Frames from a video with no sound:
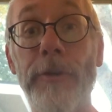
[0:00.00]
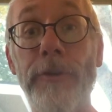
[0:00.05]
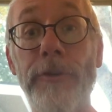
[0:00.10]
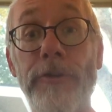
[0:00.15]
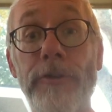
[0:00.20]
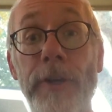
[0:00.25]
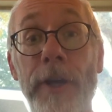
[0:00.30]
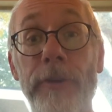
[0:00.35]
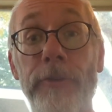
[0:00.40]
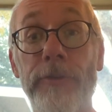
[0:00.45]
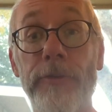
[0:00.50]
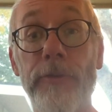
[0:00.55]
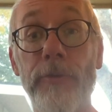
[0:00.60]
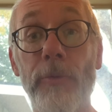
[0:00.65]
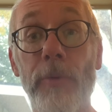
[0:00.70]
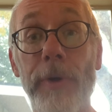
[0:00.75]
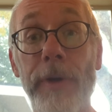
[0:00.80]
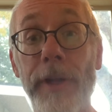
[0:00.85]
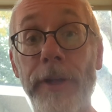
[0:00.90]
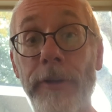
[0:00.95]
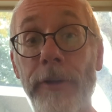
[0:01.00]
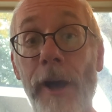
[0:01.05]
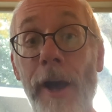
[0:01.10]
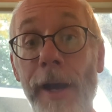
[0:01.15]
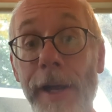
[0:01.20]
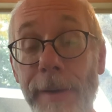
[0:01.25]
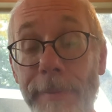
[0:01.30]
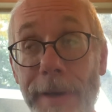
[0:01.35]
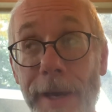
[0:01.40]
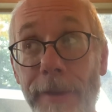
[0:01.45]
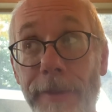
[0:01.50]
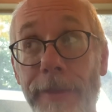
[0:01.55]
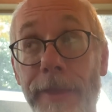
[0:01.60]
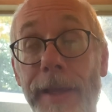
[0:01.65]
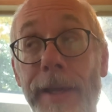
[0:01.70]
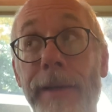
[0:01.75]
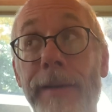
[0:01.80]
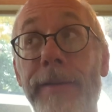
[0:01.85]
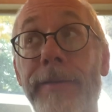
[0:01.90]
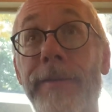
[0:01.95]
just want to talk about
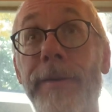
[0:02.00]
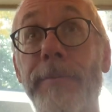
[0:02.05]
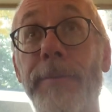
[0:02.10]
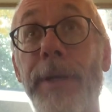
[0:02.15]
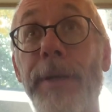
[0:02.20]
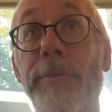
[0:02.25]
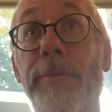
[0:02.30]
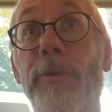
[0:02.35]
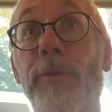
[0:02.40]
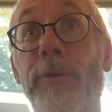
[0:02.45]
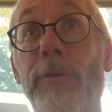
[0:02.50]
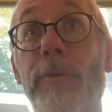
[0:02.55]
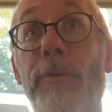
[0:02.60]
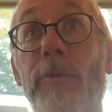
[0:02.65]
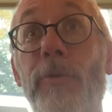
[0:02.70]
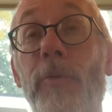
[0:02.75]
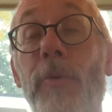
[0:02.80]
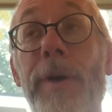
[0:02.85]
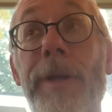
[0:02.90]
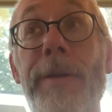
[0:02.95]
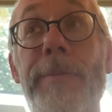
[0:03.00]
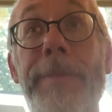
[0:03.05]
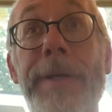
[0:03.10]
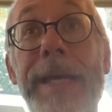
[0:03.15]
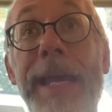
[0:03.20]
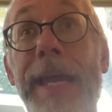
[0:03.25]
things. Some people want to be